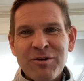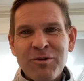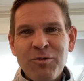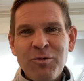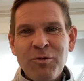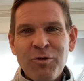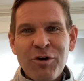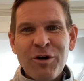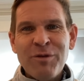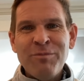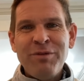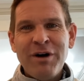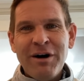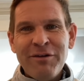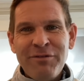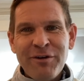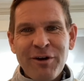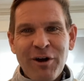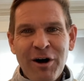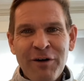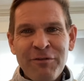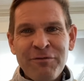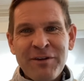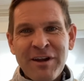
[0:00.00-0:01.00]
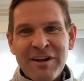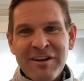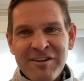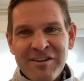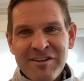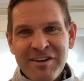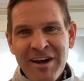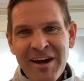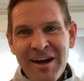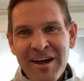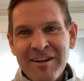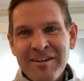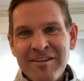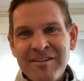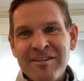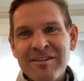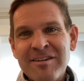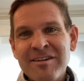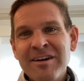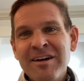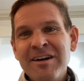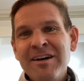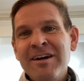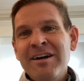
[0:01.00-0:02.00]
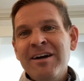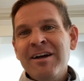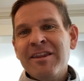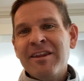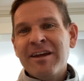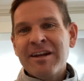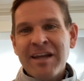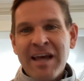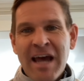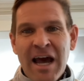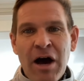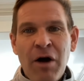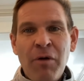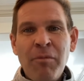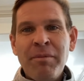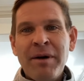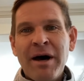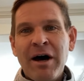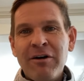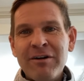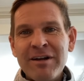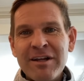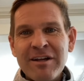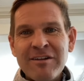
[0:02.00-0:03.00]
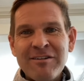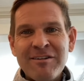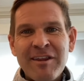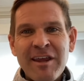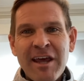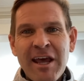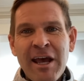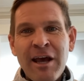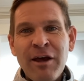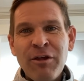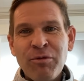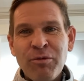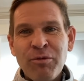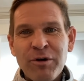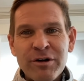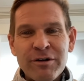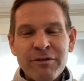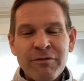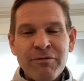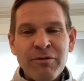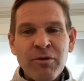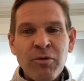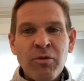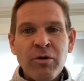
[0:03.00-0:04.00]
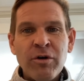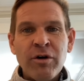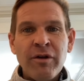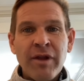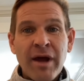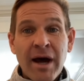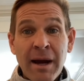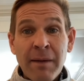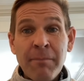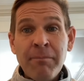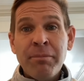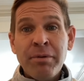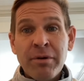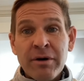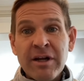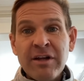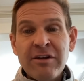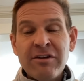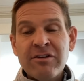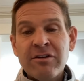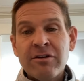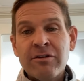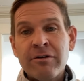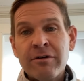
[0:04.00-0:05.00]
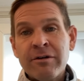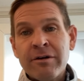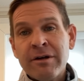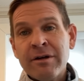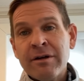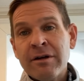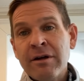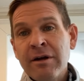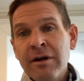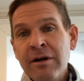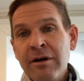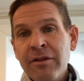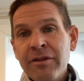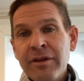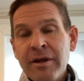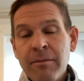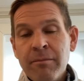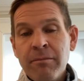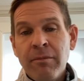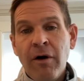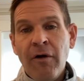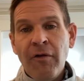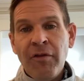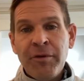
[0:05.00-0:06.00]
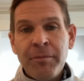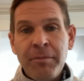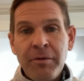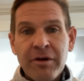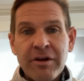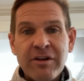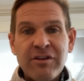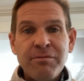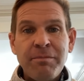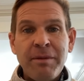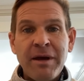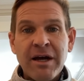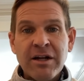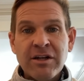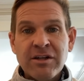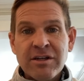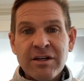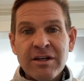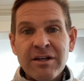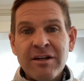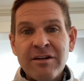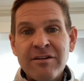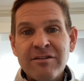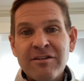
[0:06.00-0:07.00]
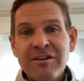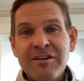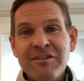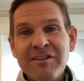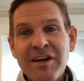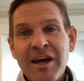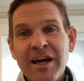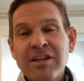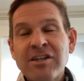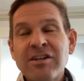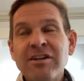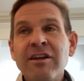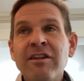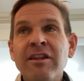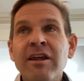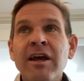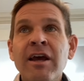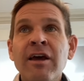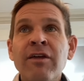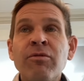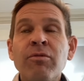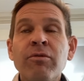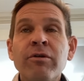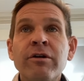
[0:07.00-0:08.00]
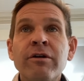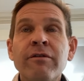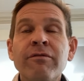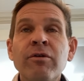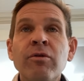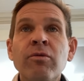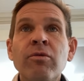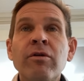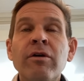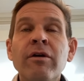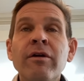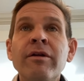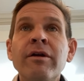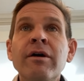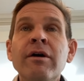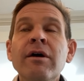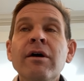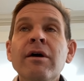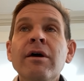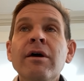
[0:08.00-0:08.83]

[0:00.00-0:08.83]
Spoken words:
Warren Buffett often says that compounding is the eighth wonder of the world. I'm pretty certain that multiple expansion is actually the eighth wonder of the world.